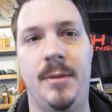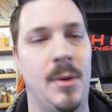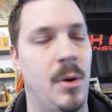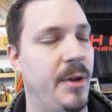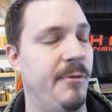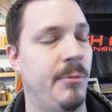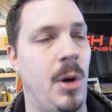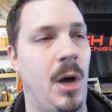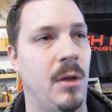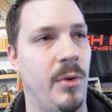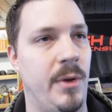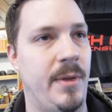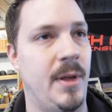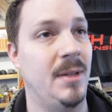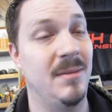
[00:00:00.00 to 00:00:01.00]
don't even bother
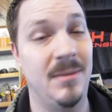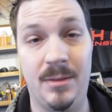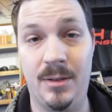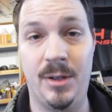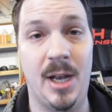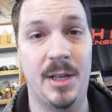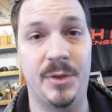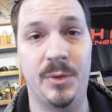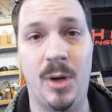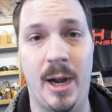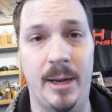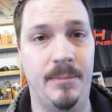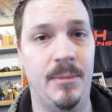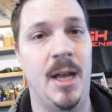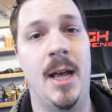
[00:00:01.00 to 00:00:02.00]
with it. You guys are right.